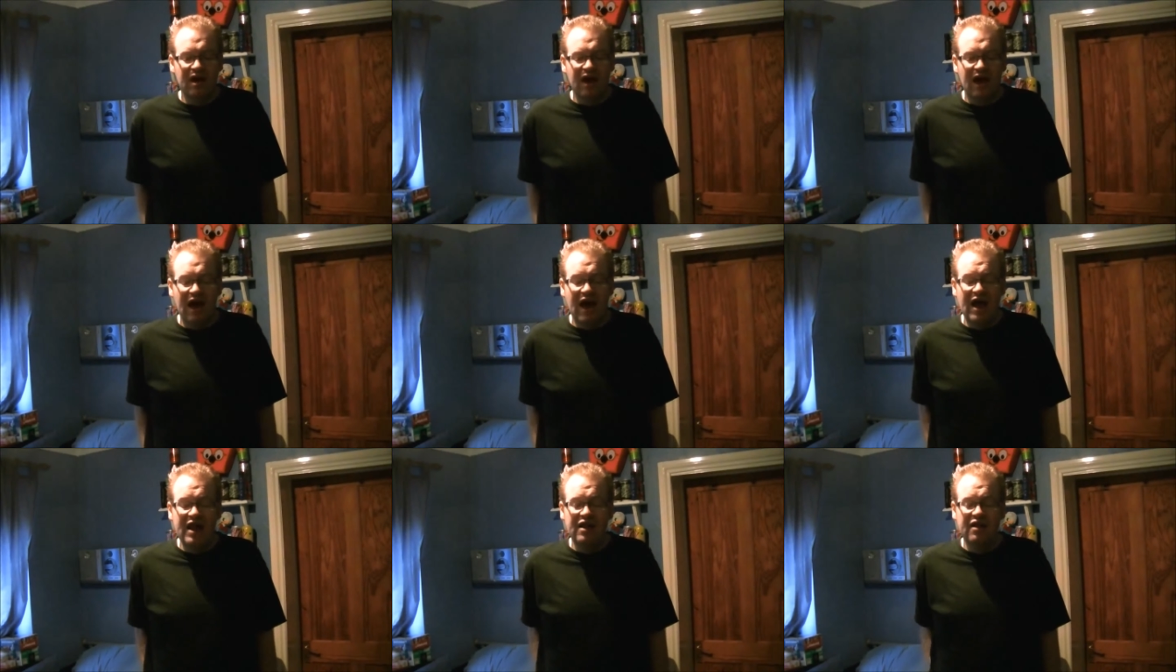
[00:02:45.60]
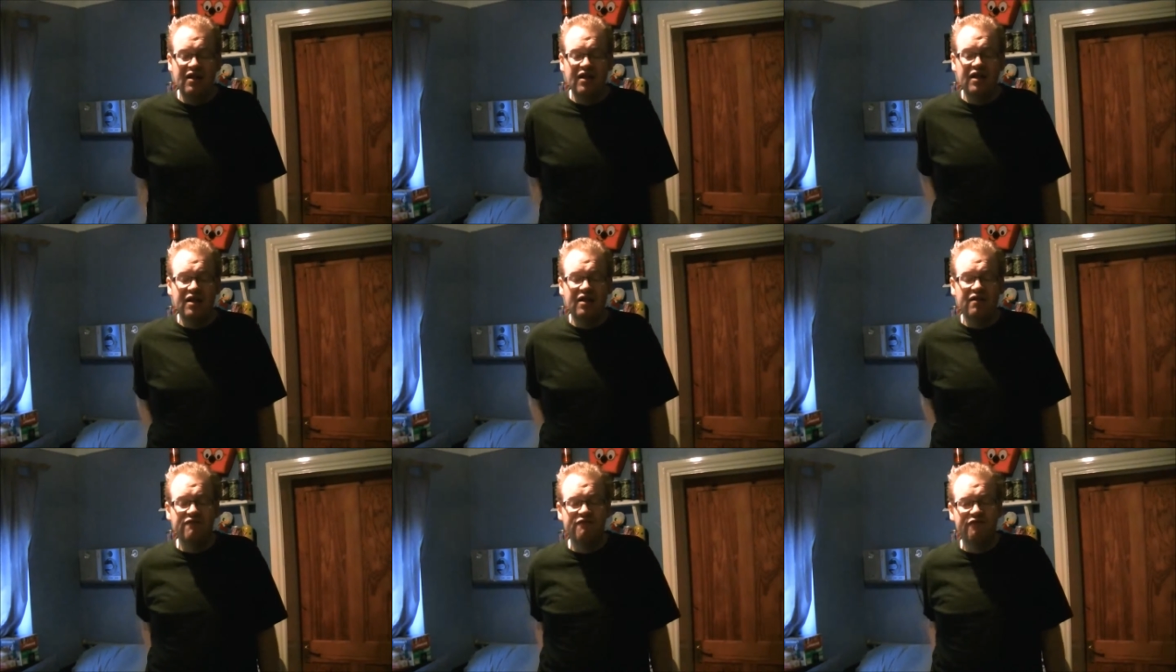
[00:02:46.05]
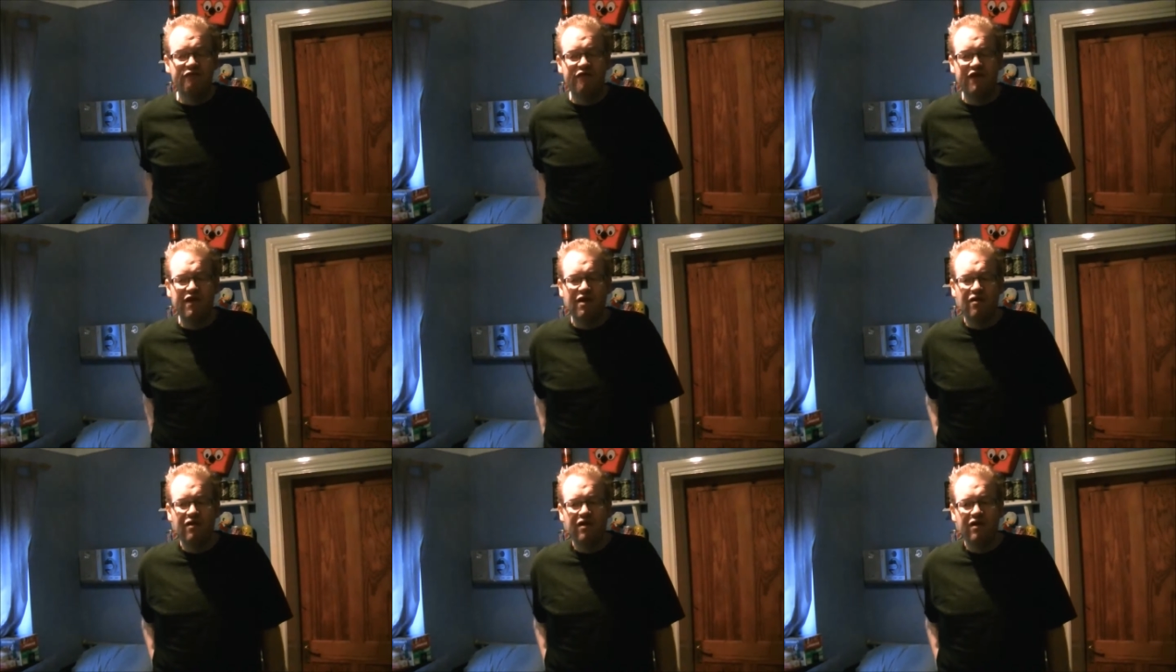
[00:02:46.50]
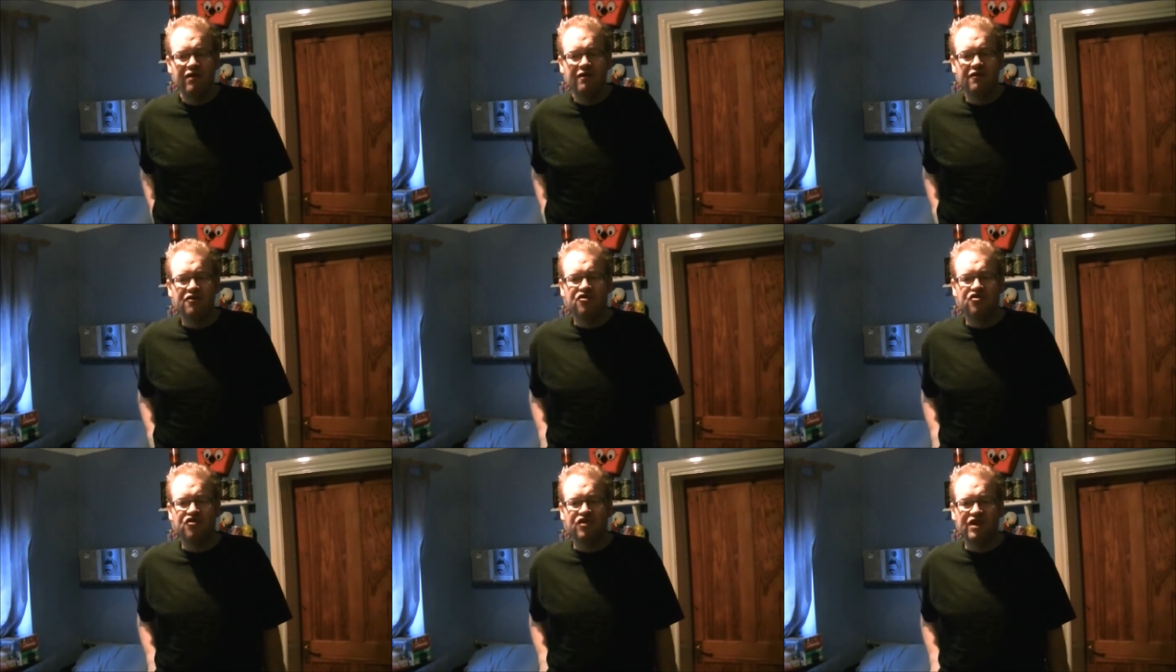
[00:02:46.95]
and an inferior
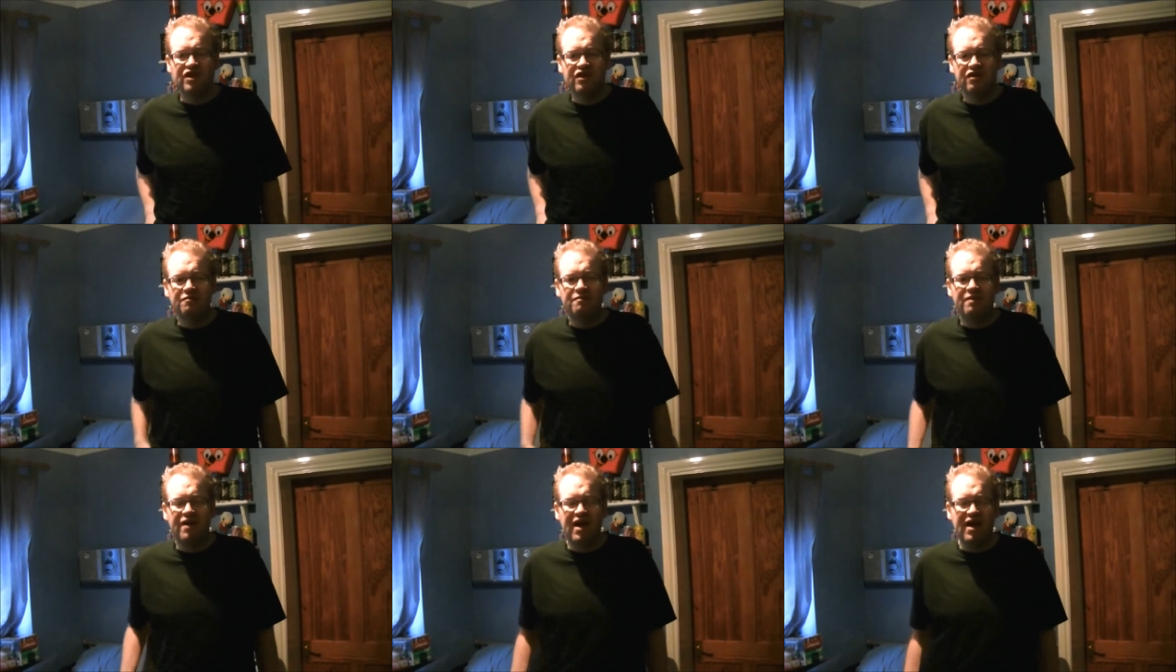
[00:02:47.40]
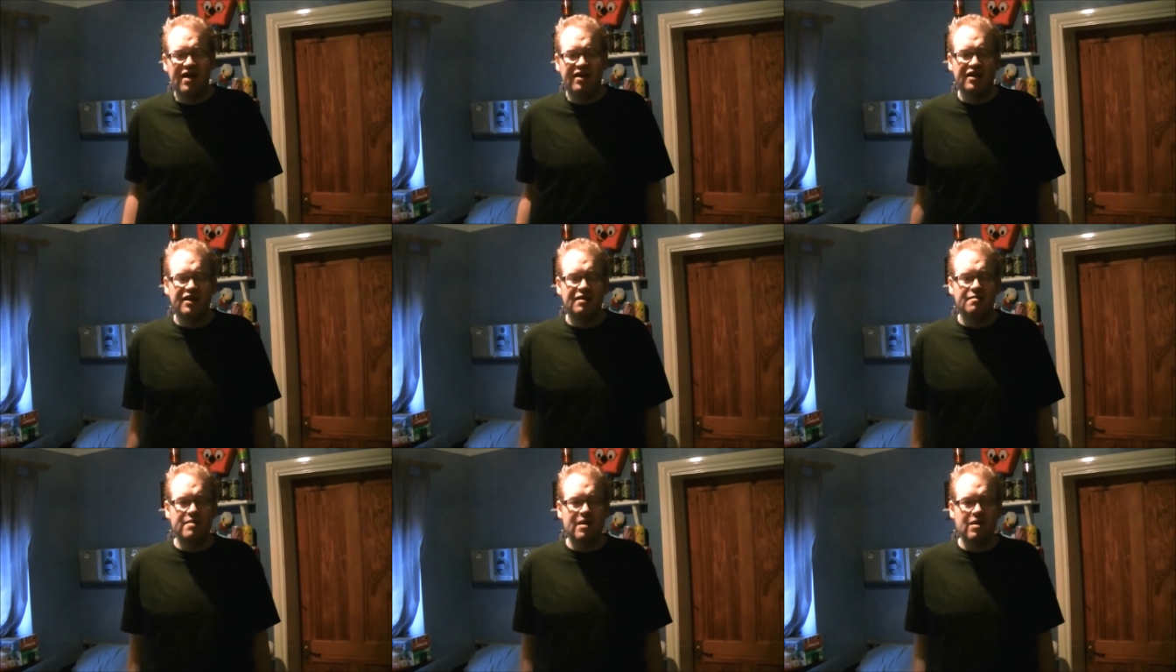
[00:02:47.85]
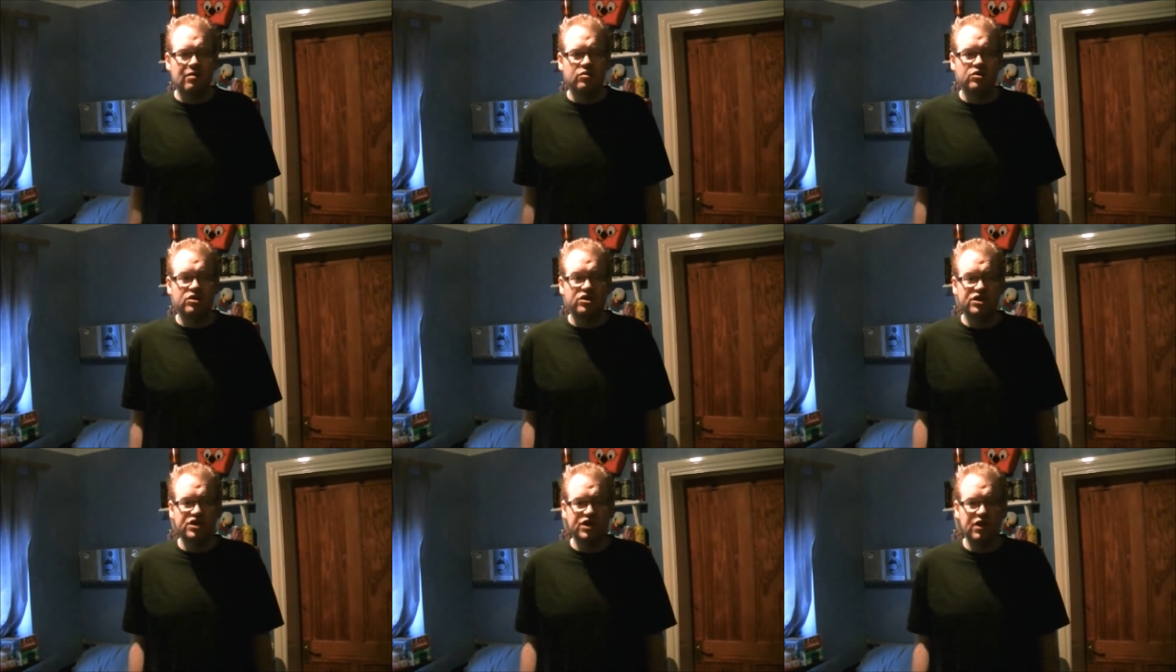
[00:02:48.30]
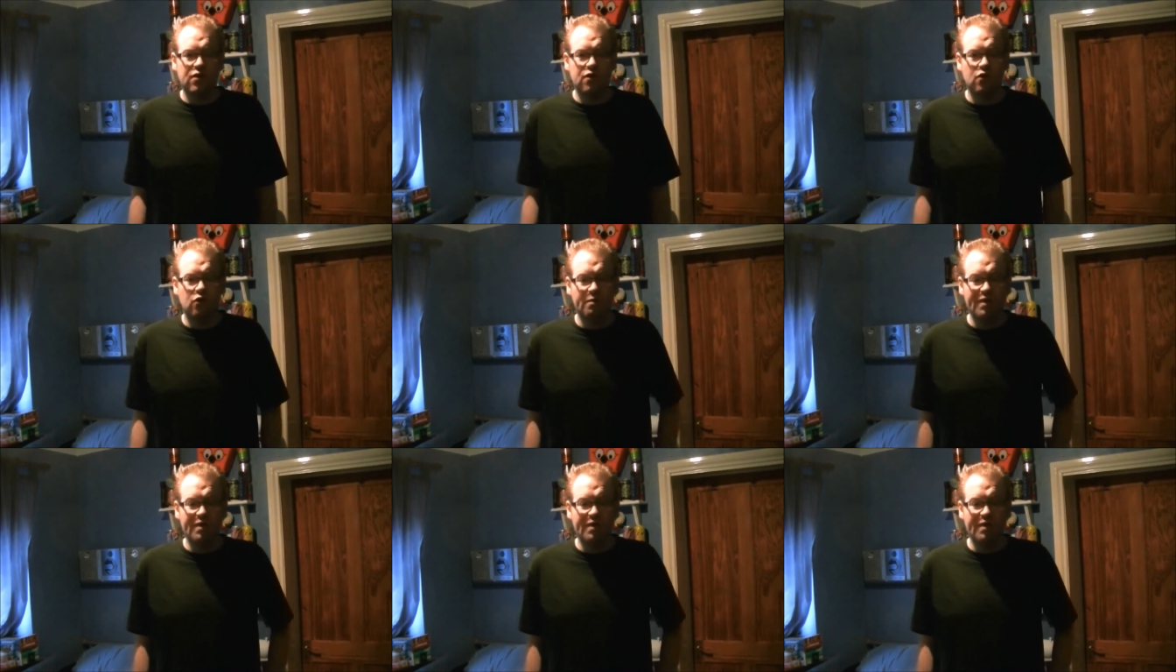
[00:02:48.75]
drink compared to the Mountain Dew.